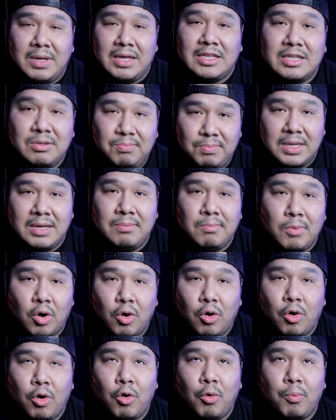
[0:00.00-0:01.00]
to be
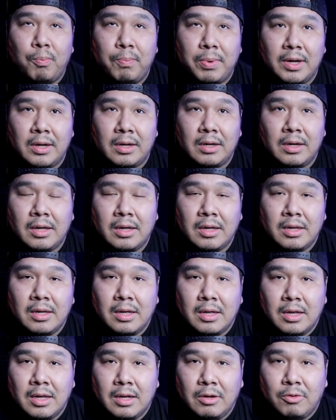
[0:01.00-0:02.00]
more open
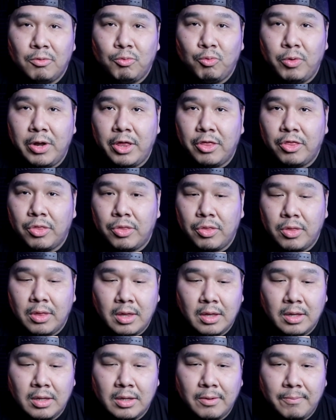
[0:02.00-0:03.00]
with
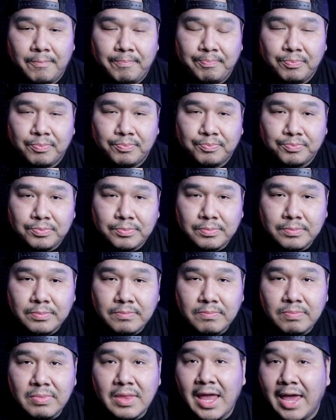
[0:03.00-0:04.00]

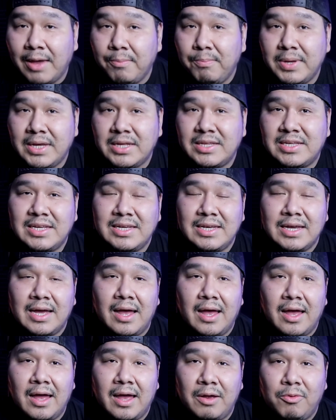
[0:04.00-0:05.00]

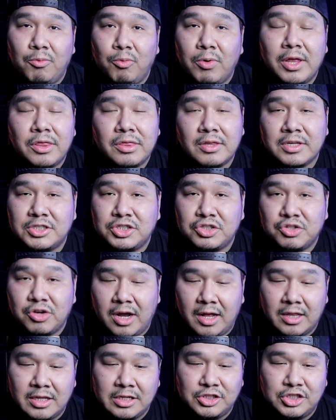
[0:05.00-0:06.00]
MBTI, with
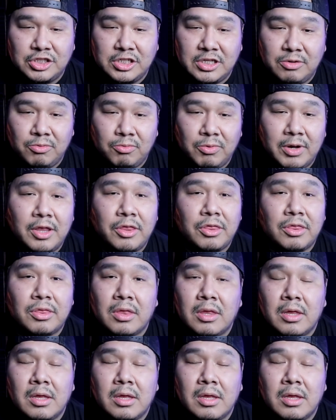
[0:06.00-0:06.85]
astrology, with